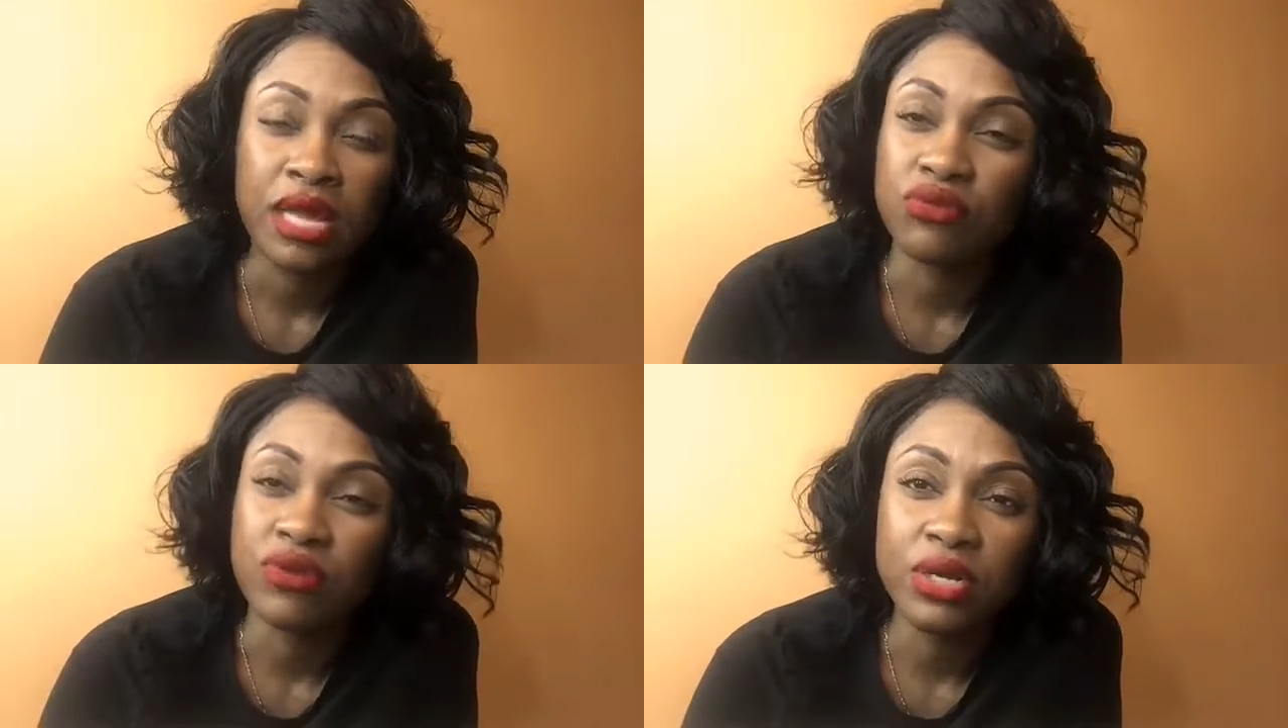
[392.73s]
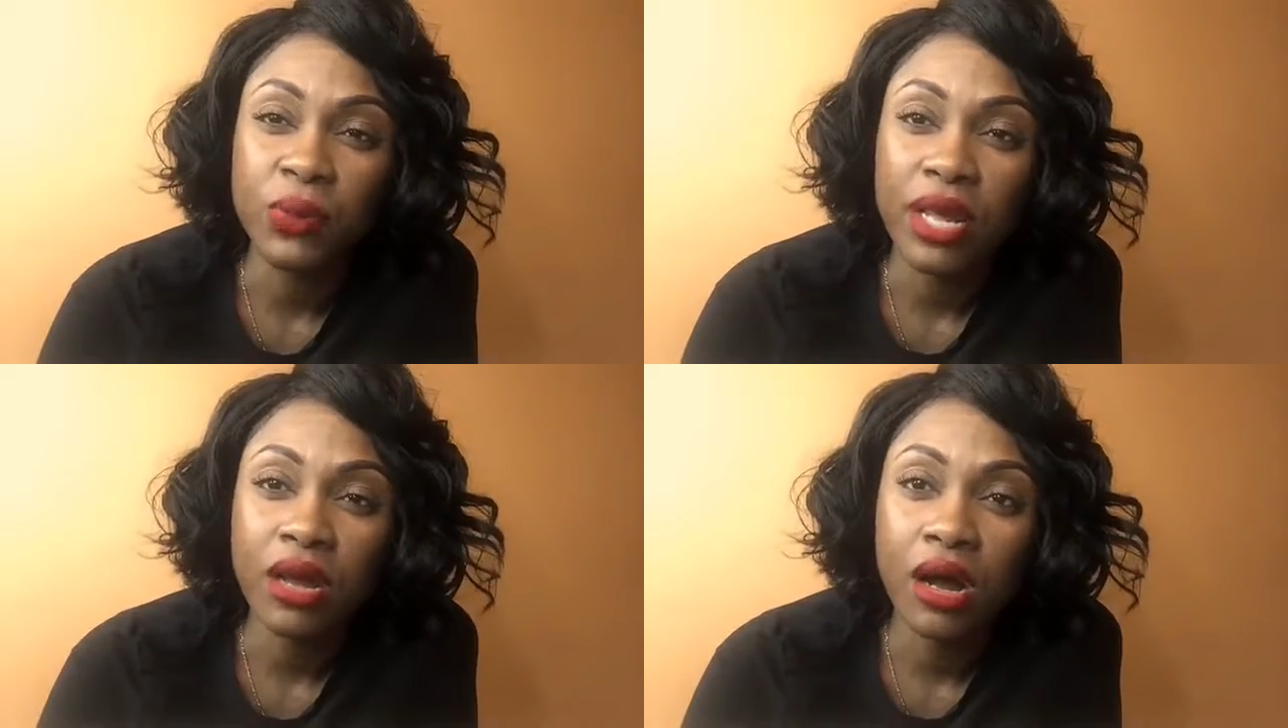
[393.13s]

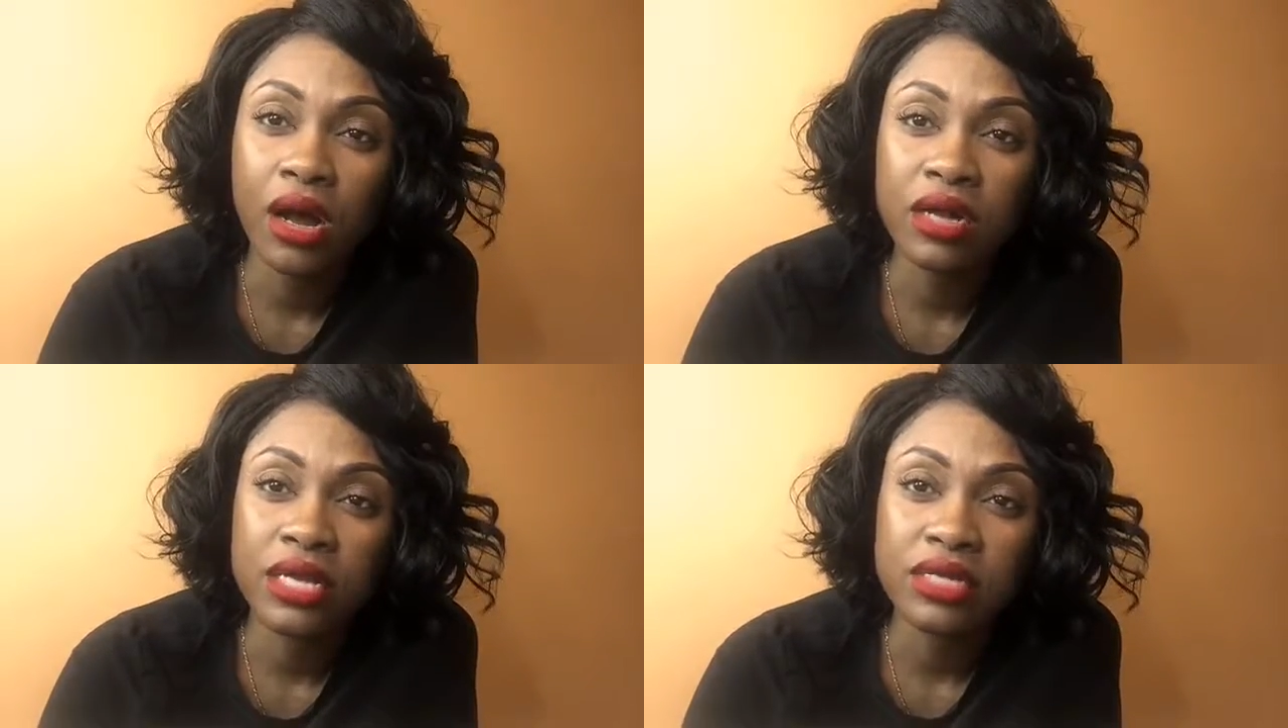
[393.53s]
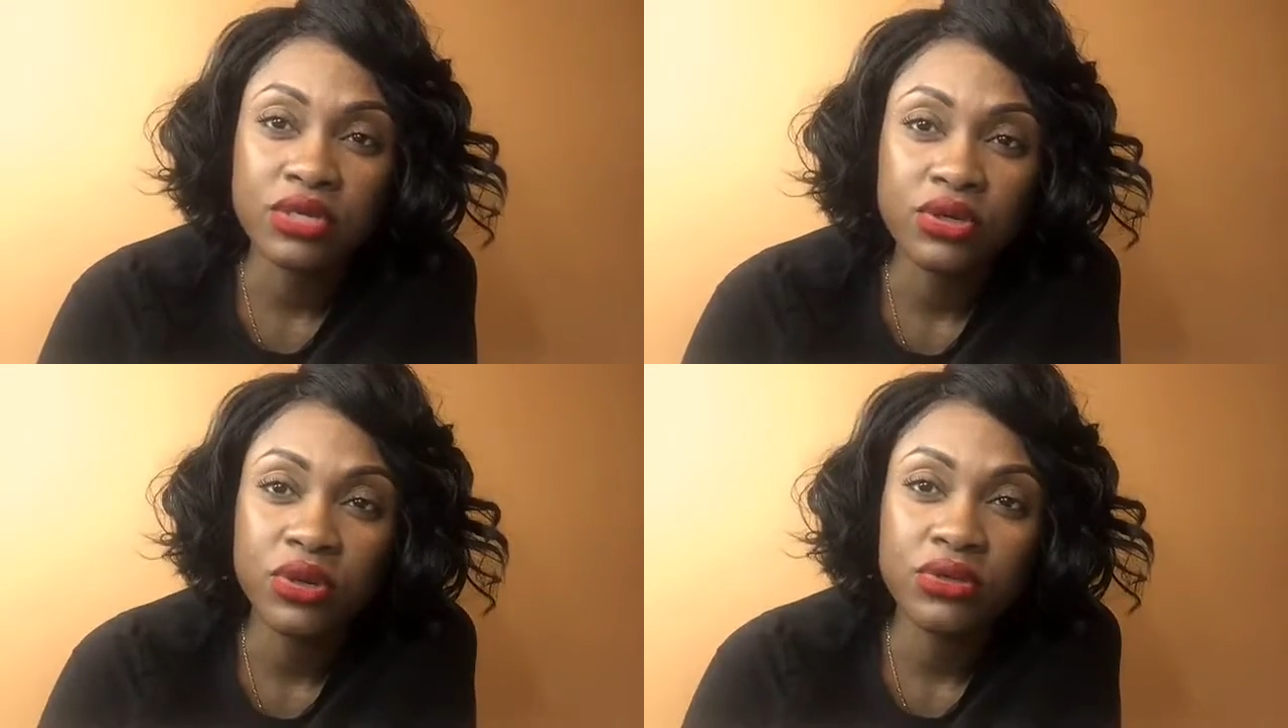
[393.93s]
runaway car, like,
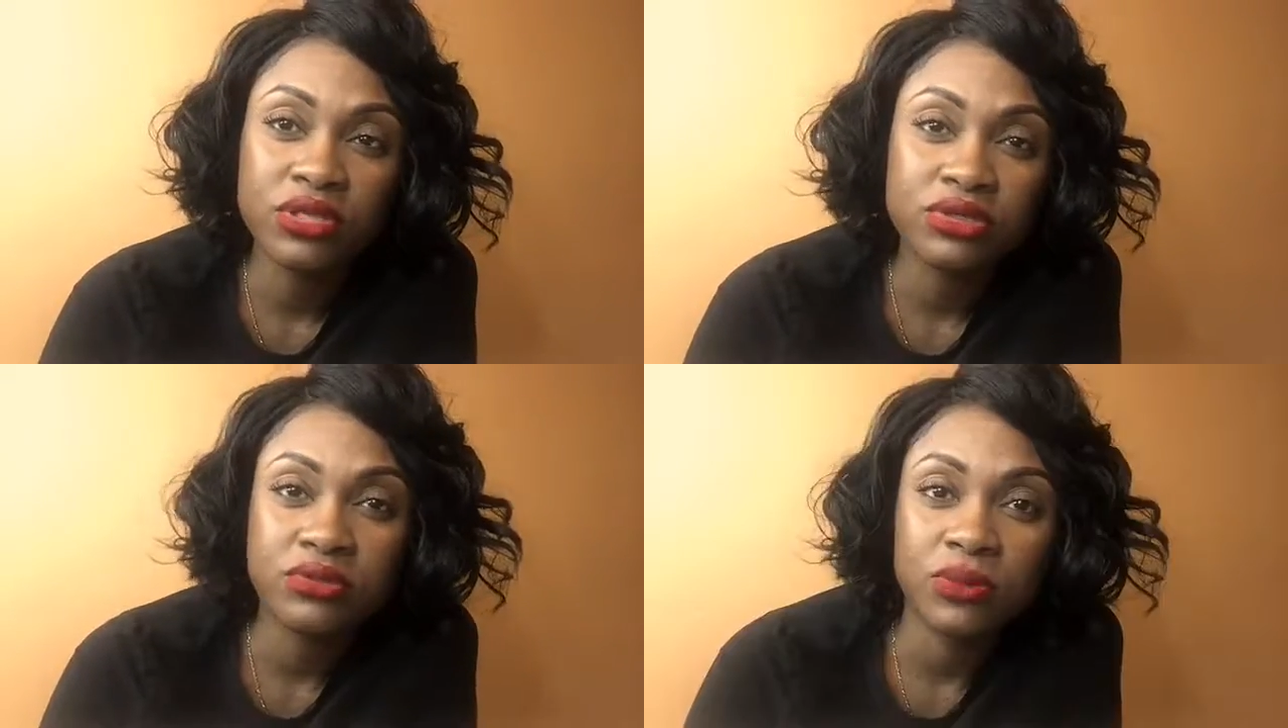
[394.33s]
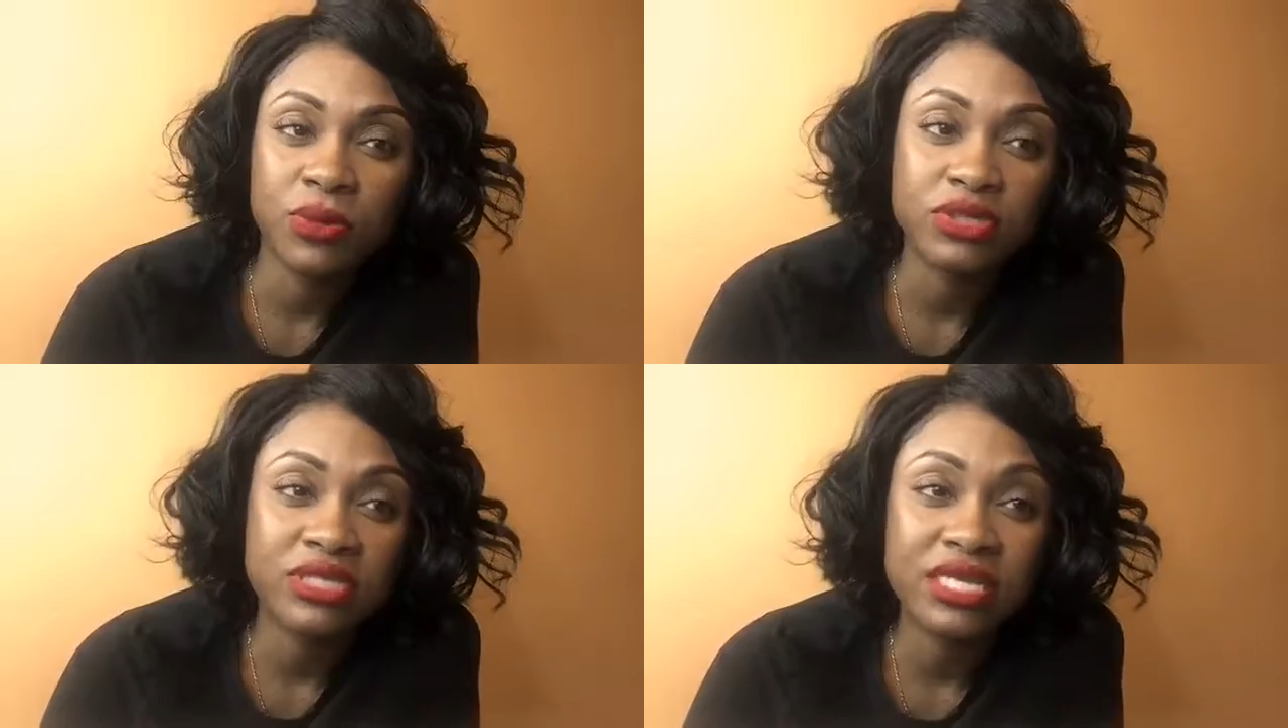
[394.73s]
you know, the
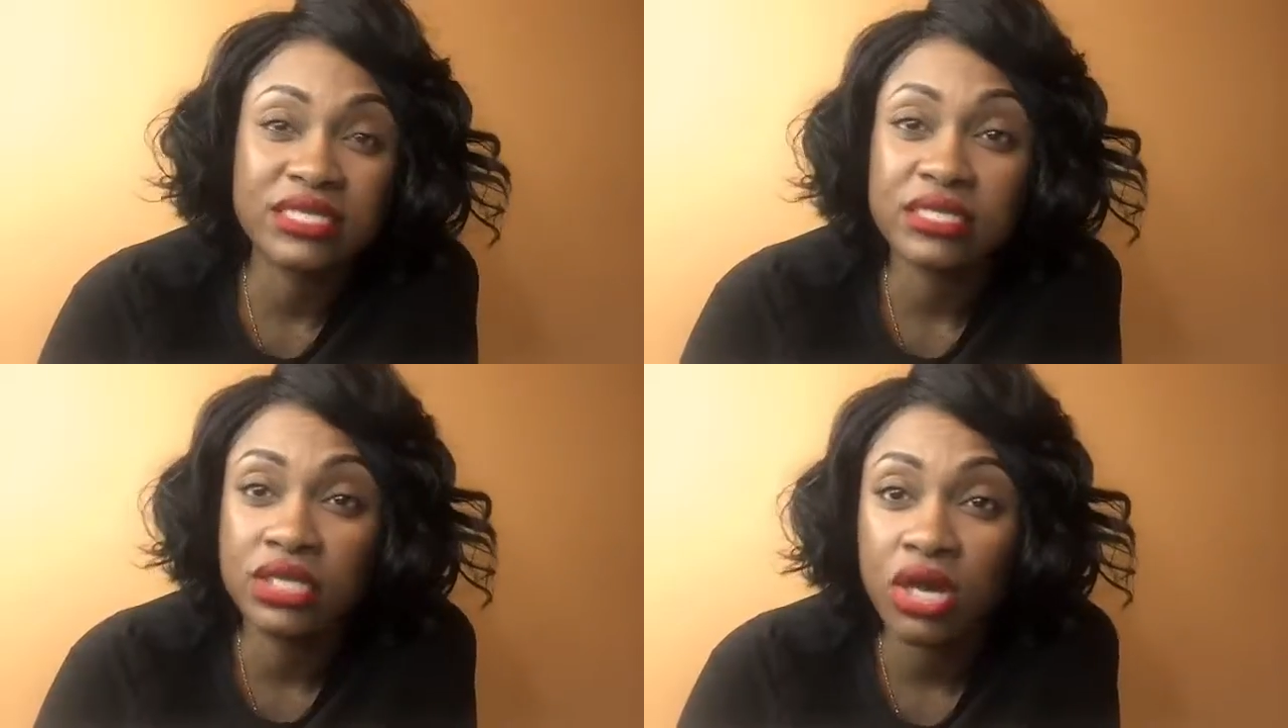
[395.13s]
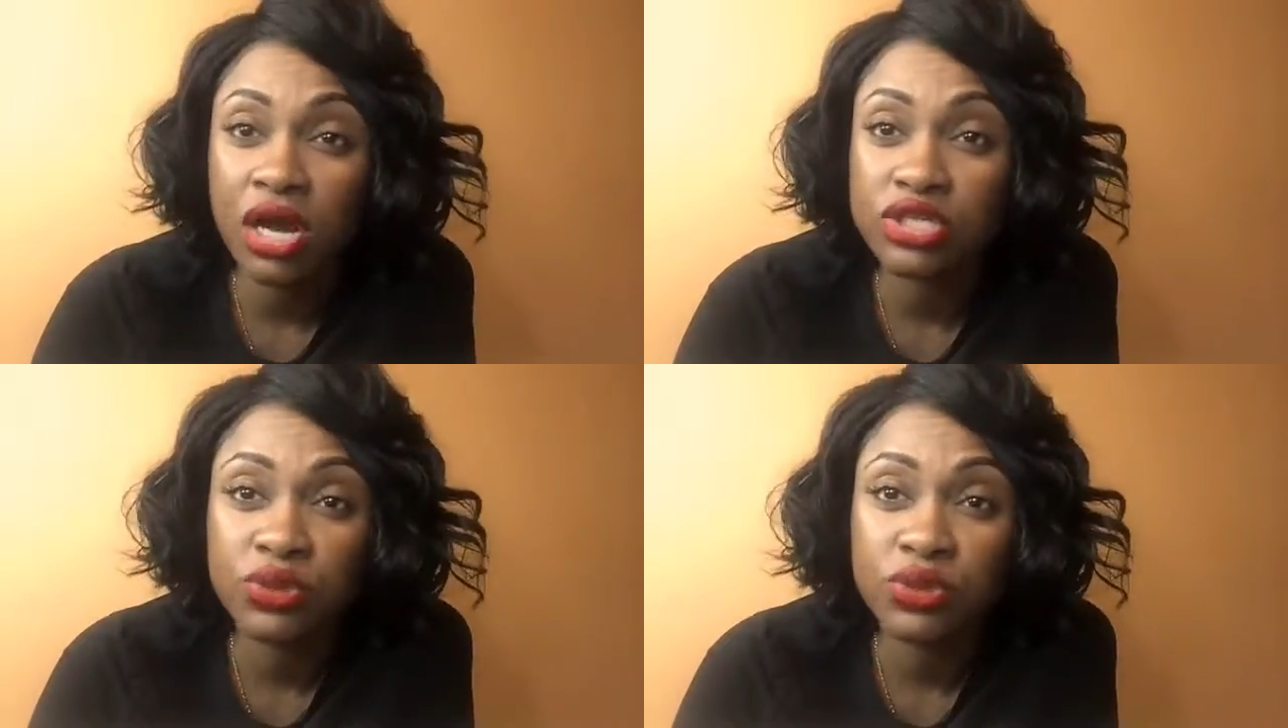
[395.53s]
person that sits in the car,